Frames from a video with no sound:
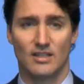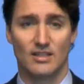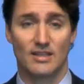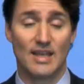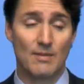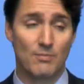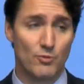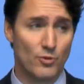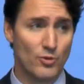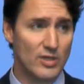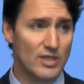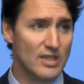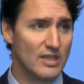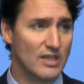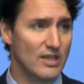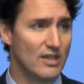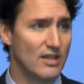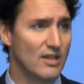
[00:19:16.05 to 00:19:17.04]

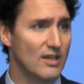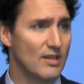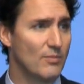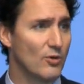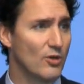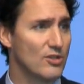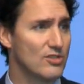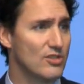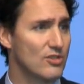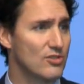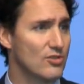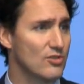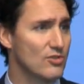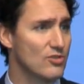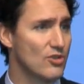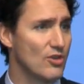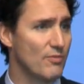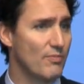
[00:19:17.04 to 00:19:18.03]
d'appuyer les
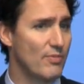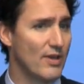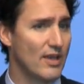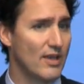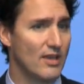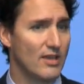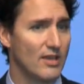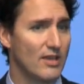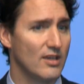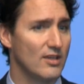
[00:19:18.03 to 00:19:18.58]
processus de paix